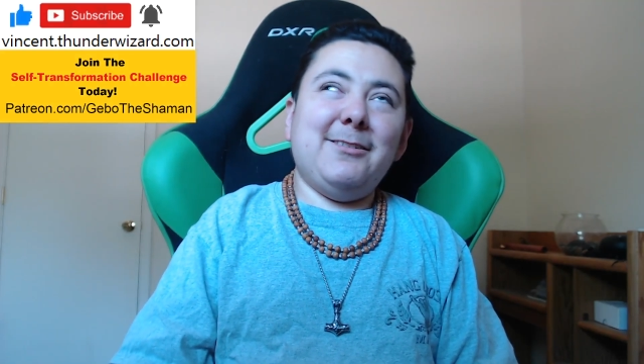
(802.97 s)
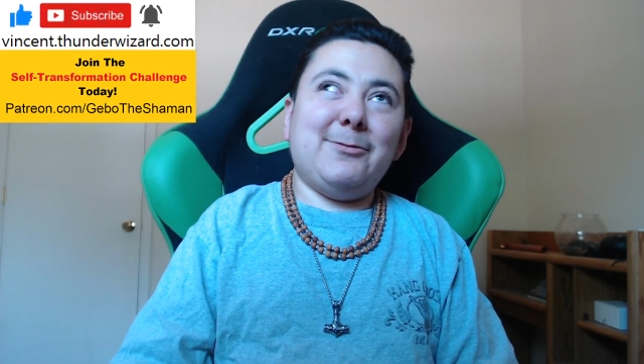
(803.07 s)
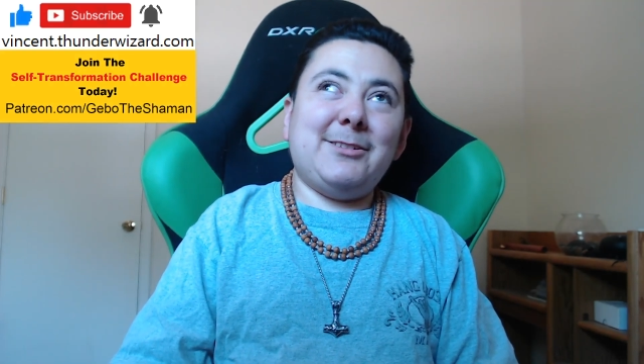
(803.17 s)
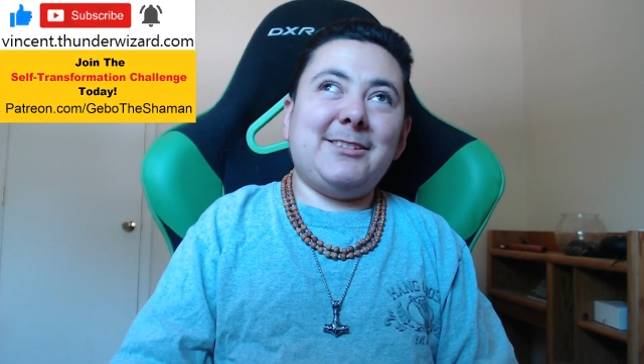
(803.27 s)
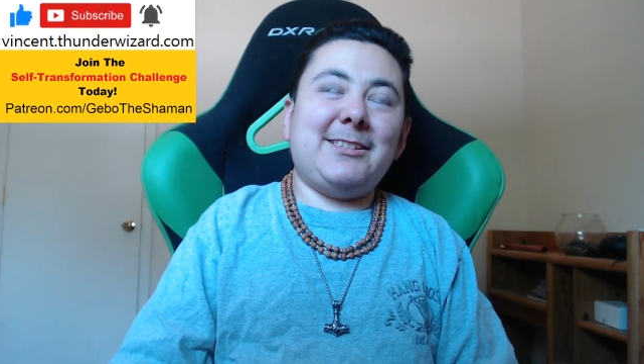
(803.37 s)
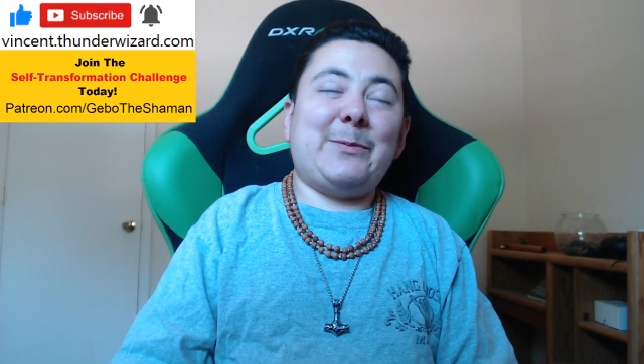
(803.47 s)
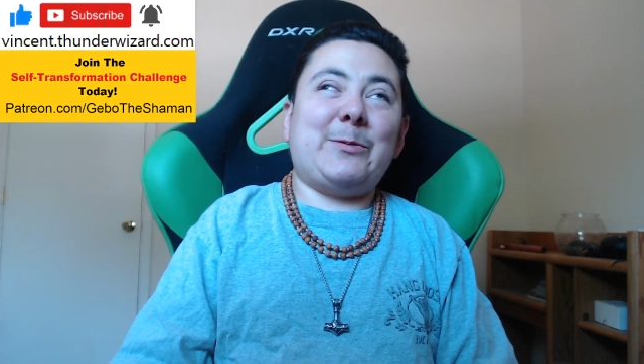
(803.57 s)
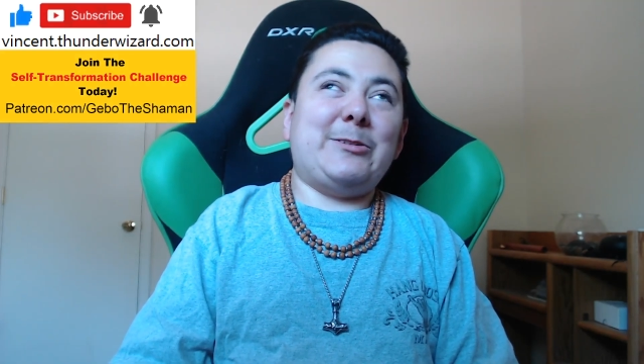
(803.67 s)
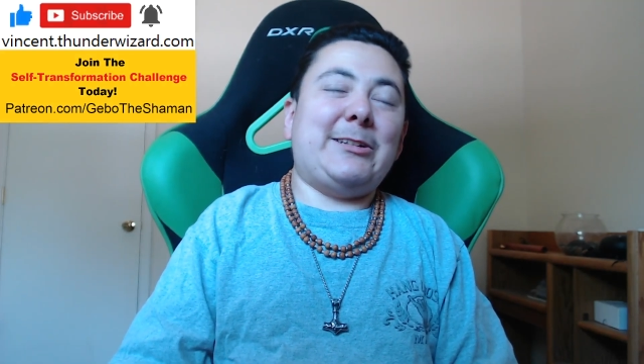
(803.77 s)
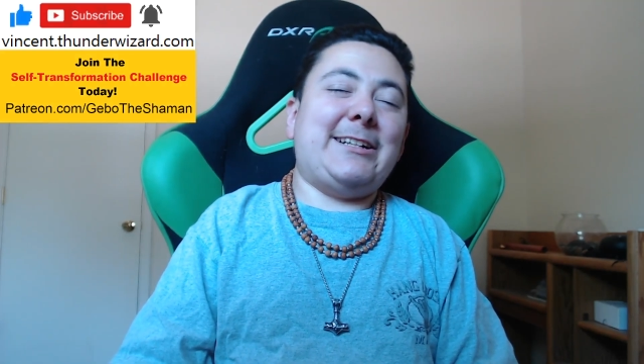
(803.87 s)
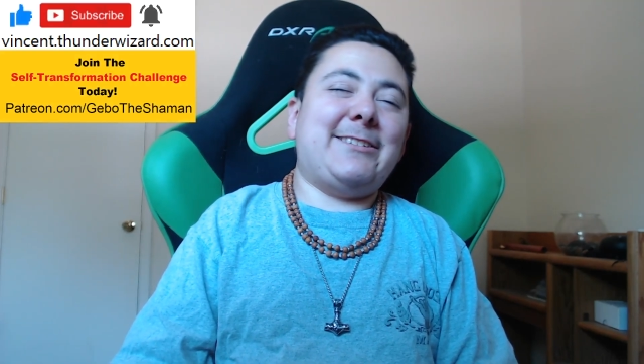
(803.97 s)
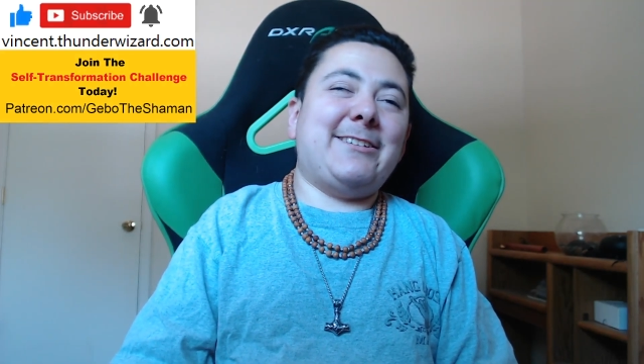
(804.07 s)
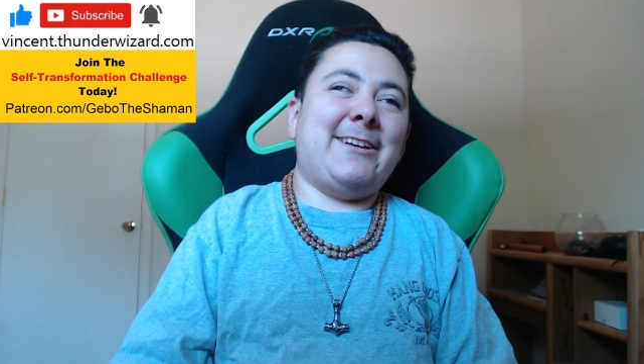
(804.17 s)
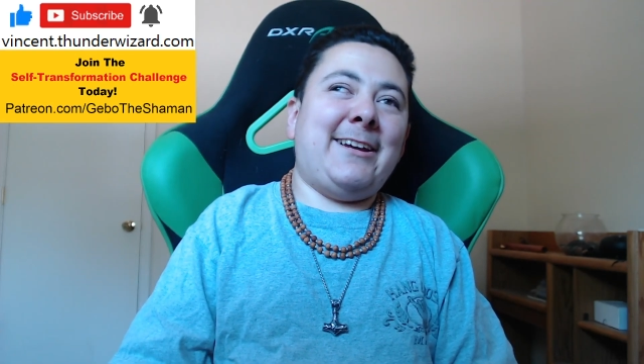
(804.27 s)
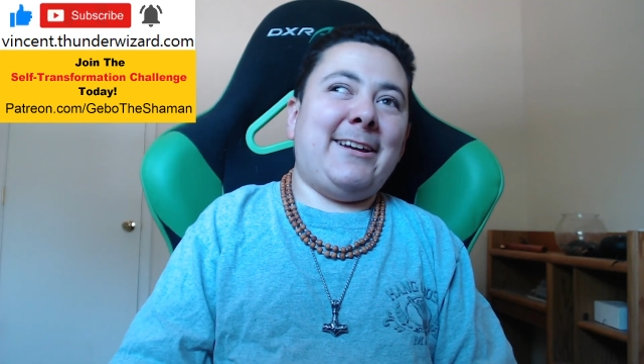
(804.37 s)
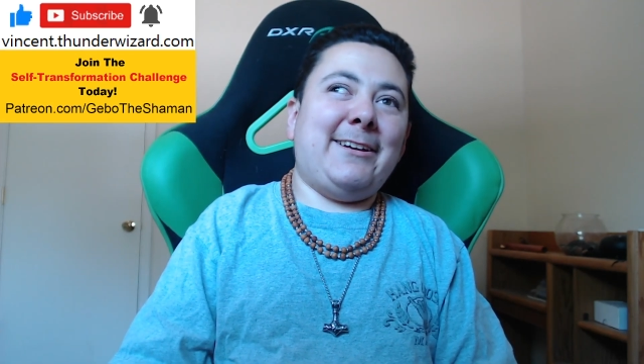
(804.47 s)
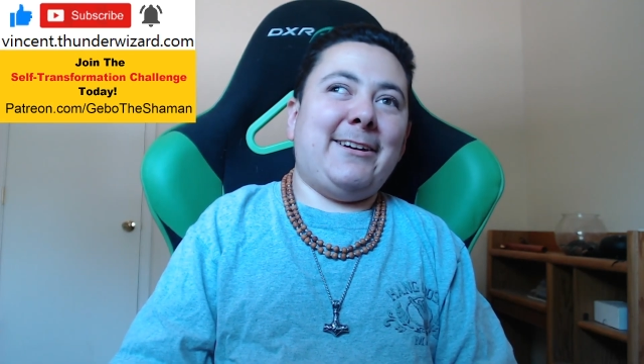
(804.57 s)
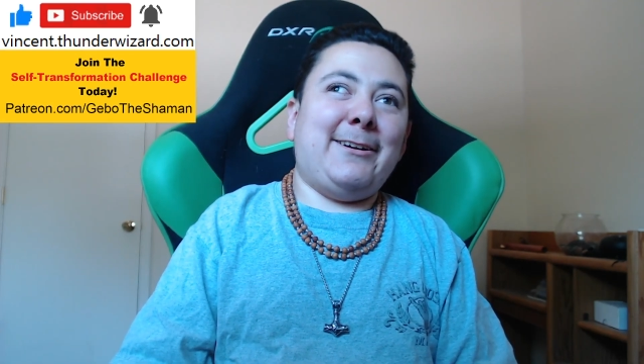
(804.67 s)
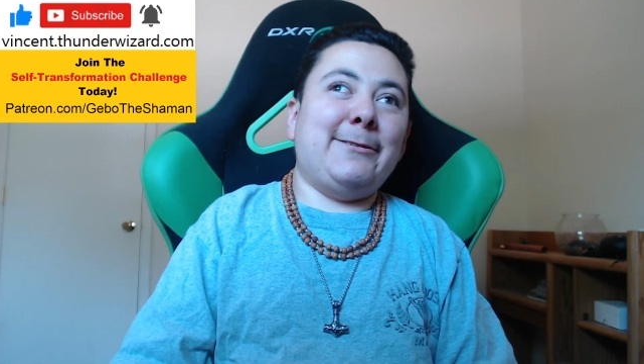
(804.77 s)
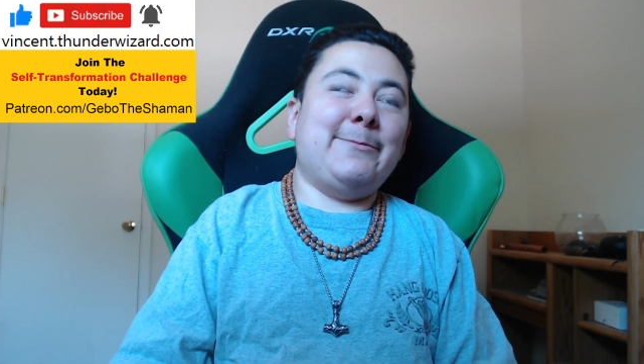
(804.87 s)
What separates
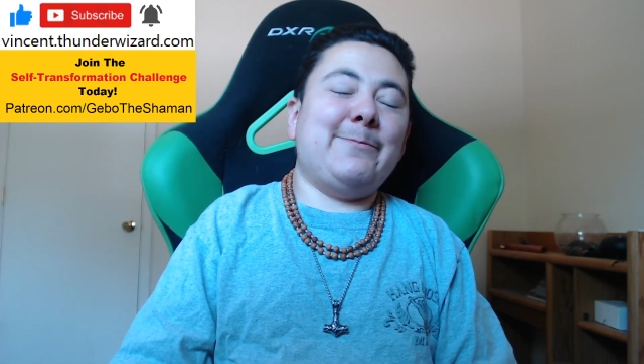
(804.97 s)
a